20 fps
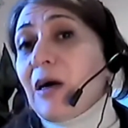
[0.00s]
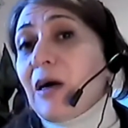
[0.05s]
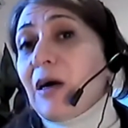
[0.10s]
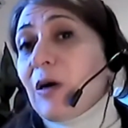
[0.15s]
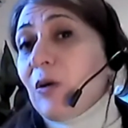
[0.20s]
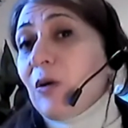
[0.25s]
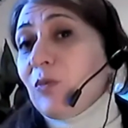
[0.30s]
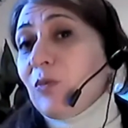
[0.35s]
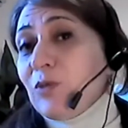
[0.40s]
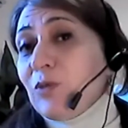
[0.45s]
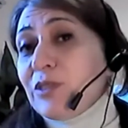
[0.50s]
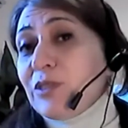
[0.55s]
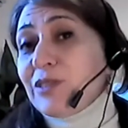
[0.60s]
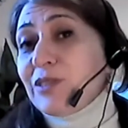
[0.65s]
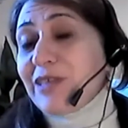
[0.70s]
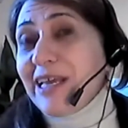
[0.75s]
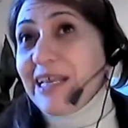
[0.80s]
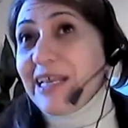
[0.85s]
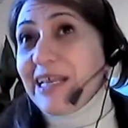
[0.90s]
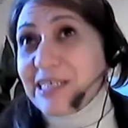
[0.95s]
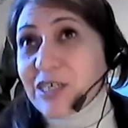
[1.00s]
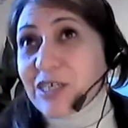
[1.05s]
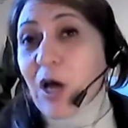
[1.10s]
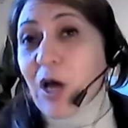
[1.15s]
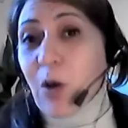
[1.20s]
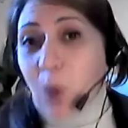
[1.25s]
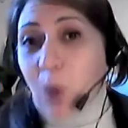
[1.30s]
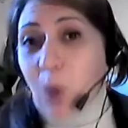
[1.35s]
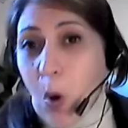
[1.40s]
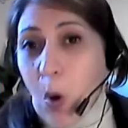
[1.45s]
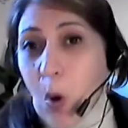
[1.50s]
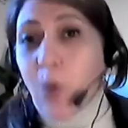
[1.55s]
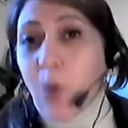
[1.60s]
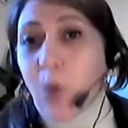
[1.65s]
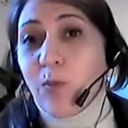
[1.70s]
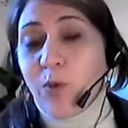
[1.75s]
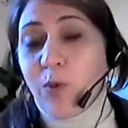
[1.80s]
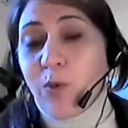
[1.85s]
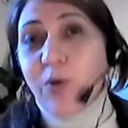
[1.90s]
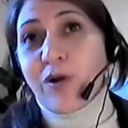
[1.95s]
would hit our
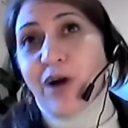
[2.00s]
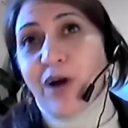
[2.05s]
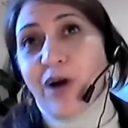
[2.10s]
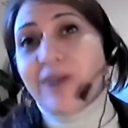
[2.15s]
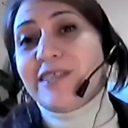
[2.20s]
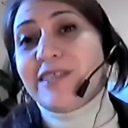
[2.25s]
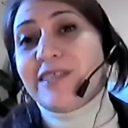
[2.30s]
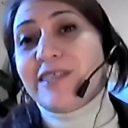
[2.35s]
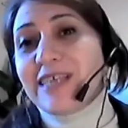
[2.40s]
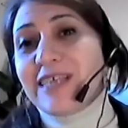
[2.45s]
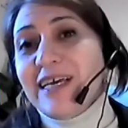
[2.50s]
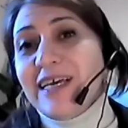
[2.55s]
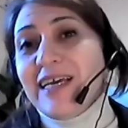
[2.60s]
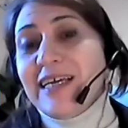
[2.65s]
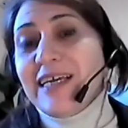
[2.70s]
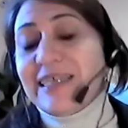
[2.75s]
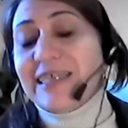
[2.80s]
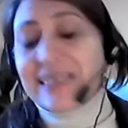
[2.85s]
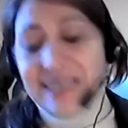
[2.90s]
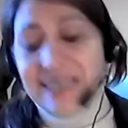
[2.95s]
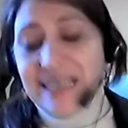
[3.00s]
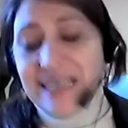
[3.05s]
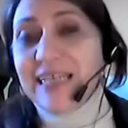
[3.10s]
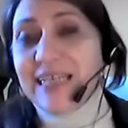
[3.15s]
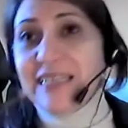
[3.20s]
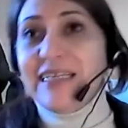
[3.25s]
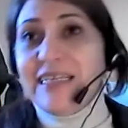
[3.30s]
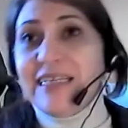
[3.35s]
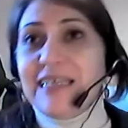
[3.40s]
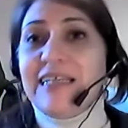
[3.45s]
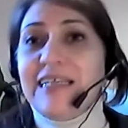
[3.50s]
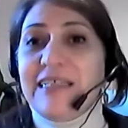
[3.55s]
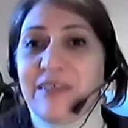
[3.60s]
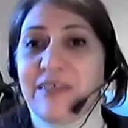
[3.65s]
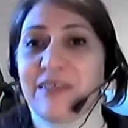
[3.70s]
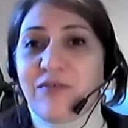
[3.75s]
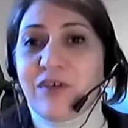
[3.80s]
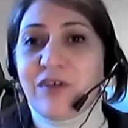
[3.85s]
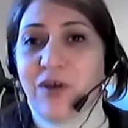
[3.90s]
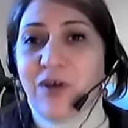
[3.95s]
home or not. Really
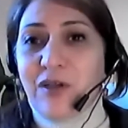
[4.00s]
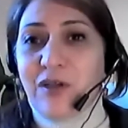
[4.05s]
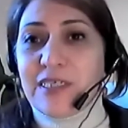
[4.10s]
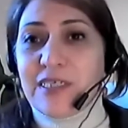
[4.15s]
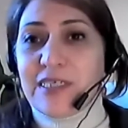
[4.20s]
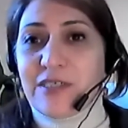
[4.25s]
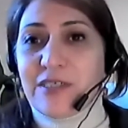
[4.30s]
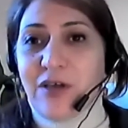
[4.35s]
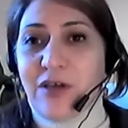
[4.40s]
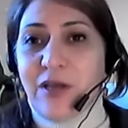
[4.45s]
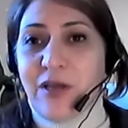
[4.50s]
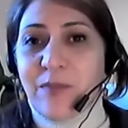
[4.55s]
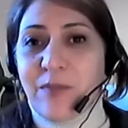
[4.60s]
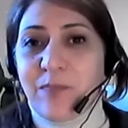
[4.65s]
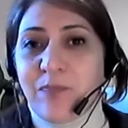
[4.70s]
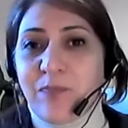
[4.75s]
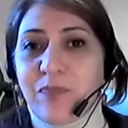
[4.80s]
difficult time.